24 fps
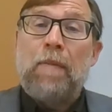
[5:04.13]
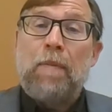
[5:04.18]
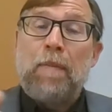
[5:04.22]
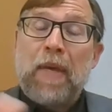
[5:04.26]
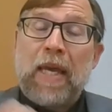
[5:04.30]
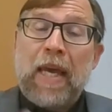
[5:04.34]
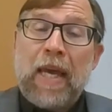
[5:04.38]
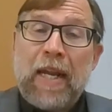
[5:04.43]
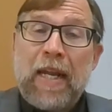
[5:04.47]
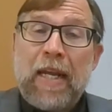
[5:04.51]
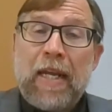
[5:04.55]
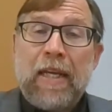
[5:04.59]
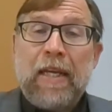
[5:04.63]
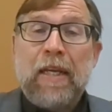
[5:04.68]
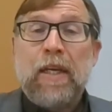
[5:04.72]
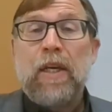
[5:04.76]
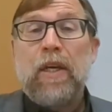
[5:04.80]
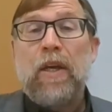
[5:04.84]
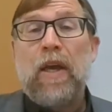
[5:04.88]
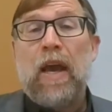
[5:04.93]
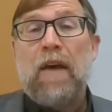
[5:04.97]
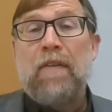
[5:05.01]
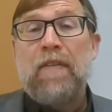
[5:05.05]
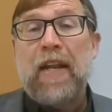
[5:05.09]
a beginning,
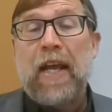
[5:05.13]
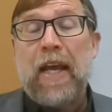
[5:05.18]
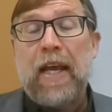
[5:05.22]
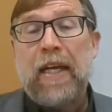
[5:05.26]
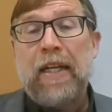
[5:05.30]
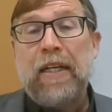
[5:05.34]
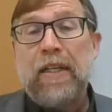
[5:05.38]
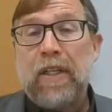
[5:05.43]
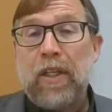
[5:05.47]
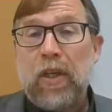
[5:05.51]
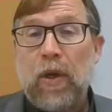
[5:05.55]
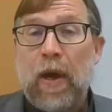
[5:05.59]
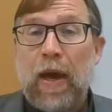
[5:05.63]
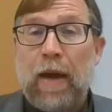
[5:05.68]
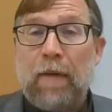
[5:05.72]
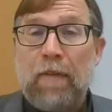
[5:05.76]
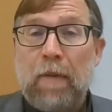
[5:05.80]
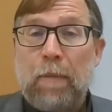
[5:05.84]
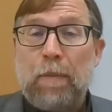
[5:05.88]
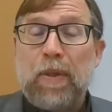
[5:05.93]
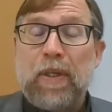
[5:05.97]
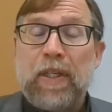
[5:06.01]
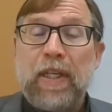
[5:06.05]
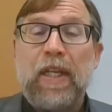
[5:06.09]
you have an end, you have
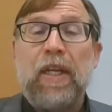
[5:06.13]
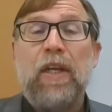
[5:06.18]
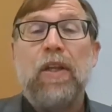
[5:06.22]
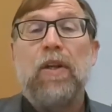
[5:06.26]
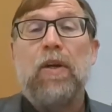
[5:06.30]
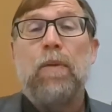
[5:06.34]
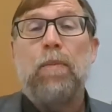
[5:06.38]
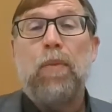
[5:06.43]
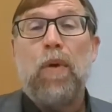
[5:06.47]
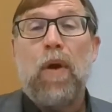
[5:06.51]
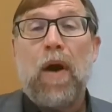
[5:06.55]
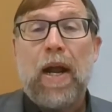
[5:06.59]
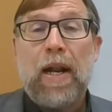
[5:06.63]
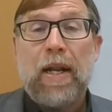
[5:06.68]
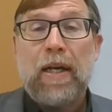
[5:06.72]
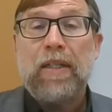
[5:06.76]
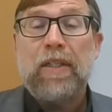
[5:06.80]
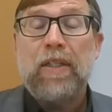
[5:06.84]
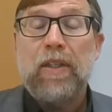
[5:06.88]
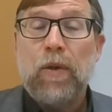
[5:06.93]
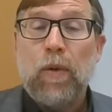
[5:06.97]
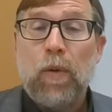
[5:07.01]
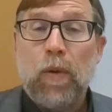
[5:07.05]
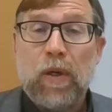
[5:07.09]
a particular
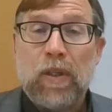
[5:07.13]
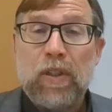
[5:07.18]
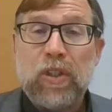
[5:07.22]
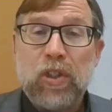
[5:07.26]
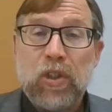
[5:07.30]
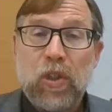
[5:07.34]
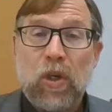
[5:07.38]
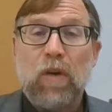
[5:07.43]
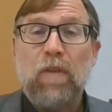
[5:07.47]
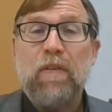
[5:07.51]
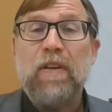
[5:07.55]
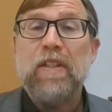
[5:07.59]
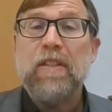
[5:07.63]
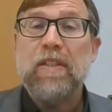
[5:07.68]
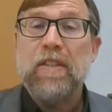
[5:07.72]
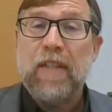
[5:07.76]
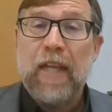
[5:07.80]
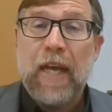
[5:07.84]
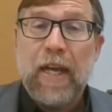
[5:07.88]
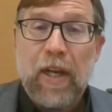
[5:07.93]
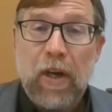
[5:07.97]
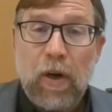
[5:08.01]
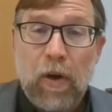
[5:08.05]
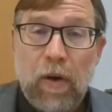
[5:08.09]
product or service
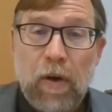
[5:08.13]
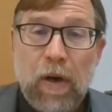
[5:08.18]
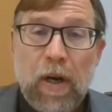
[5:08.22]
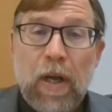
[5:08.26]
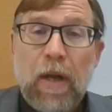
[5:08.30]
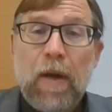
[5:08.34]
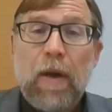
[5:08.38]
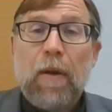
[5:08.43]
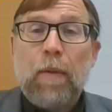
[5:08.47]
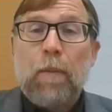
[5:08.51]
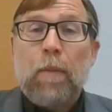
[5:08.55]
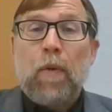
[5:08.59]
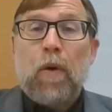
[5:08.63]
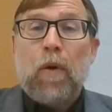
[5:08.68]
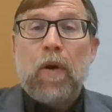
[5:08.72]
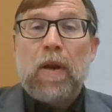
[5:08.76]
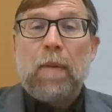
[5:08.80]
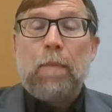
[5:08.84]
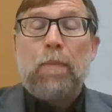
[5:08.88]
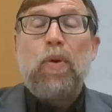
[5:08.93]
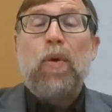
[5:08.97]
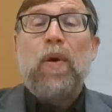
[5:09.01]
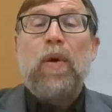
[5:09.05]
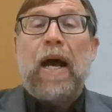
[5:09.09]
that you're going
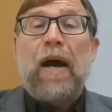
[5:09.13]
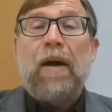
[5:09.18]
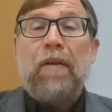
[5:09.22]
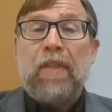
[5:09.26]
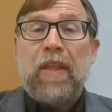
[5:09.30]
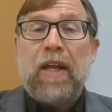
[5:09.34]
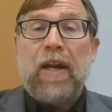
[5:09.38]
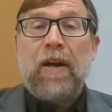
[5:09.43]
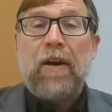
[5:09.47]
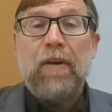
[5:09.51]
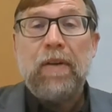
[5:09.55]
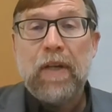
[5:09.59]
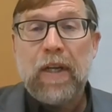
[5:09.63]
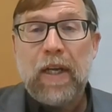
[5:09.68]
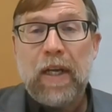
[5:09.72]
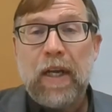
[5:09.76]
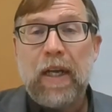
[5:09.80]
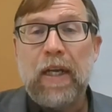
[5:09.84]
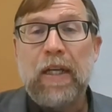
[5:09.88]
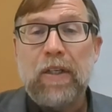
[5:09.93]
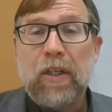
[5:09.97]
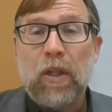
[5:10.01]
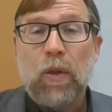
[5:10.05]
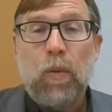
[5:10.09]
to put out there
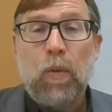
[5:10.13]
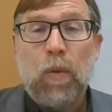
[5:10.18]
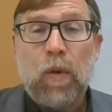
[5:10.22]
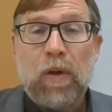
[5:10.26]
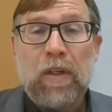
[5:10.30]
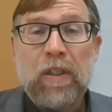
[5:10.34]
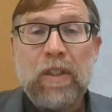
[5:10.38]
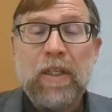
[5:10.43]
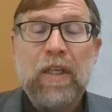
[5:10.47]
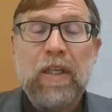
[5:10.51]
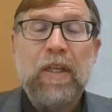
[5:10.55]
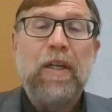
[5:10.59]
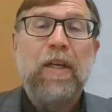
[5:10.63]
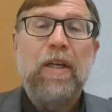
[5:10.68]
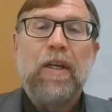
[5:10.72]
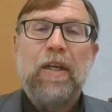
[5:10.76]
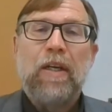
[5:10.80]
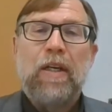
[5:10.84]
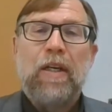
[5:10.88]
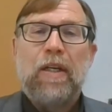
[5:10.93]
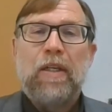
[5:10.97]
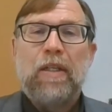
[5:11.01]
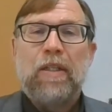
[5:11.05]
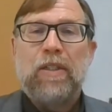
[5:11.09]
into the world.
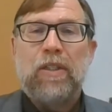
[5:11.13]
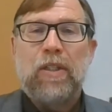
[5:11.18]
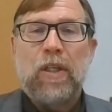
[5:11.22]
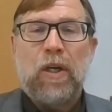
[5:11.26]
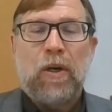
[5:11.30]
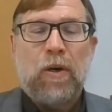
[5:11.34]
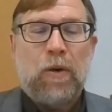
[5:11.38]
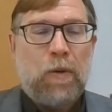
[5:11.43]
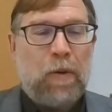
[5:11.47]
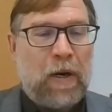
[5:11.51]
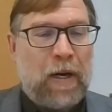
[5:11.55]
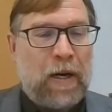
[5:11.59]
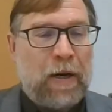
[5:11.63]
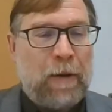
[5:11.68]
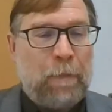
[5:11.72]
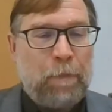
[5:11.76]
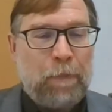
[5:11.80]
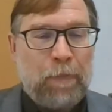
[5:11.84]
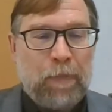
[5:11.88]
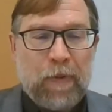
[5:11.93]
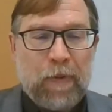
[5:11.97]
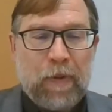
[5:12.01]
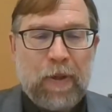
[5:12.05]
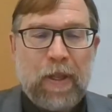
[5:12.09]
So
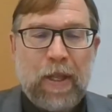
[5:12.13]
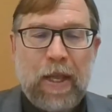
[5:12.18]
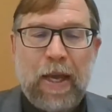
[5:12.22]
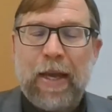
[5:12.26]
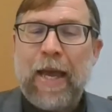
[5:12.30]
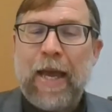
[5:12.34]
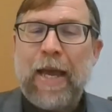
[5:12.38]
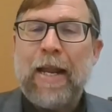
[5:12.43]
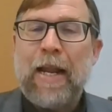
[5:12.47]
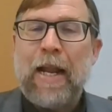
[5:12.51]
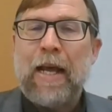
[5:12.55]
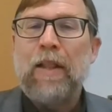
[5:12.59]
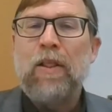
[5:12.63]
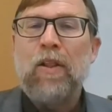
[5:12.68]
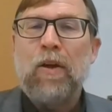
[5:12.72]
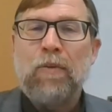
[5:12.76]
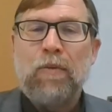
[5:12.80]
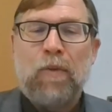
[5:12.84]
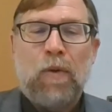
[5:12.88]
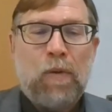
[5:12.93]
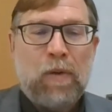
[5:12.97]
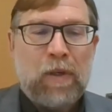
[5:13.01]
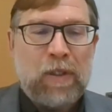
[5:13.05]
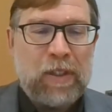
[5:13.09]
again, I look
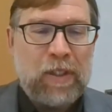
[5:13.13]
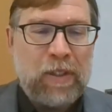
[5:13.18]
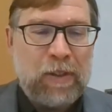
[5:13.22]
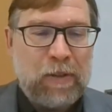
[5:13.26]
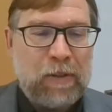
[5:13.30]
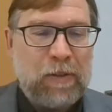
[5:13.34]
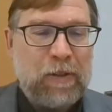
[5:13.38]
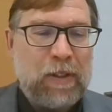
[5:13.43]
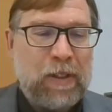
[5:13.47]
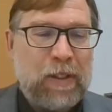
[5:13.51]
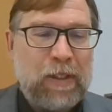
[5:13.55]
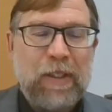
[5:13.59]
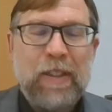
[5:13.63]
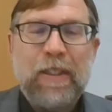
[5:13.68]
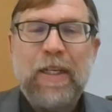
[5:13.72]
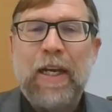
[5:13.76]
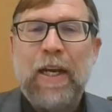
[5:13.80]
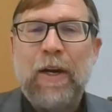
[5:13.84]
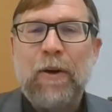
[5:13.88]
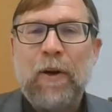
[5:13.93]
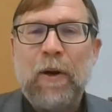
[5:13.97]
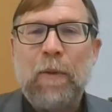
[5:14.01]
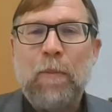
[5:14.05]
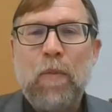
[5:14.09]
forward to
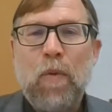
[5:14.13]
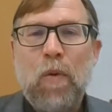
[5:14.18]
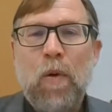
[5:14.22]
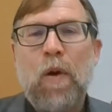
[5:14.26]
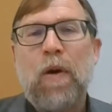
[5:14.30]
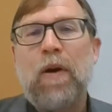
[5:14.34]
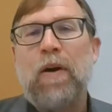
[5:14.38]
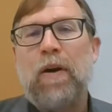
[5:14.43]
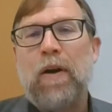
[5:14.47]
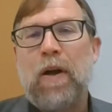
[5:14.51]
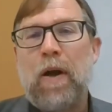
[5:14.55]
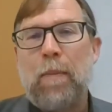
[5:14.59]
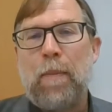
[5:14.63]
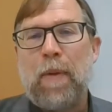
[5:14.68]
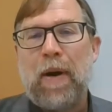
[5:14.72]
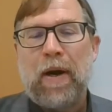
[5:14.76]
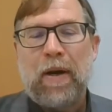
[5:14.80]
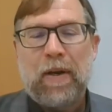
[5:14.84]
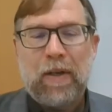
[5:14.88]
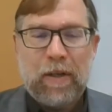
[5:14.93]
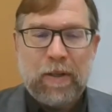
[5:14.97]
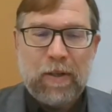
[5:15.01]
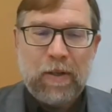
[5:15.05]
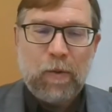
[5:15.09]
hearing more
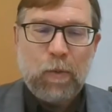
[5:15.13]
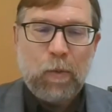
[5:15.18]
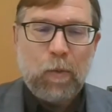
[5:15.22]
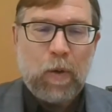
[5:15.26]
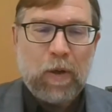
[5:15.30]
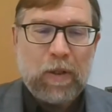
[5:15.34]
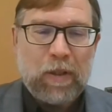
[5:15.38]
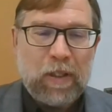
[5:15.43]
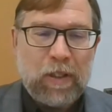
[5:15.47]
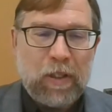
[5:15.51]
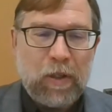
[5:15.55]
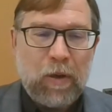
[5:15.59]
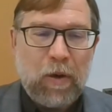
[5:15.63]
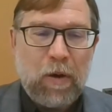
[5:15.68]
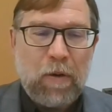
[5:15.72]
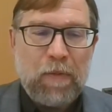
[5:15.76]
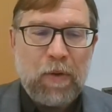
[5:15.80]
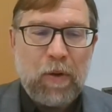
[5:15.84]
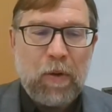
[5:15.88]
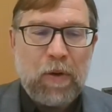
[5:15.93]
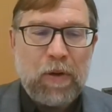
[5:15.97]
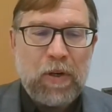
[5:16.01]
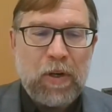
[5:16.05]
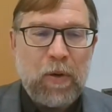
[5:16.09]
about what the two of
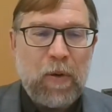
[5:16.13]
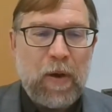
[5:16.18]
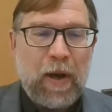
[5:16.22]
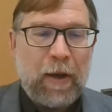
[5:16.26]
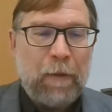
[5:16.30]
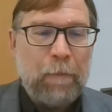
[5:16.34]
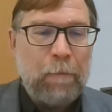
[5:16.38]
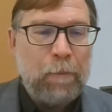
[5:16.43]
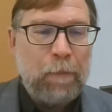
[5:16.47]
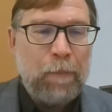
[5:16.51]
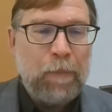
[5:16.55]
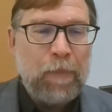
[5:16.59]
you are doing.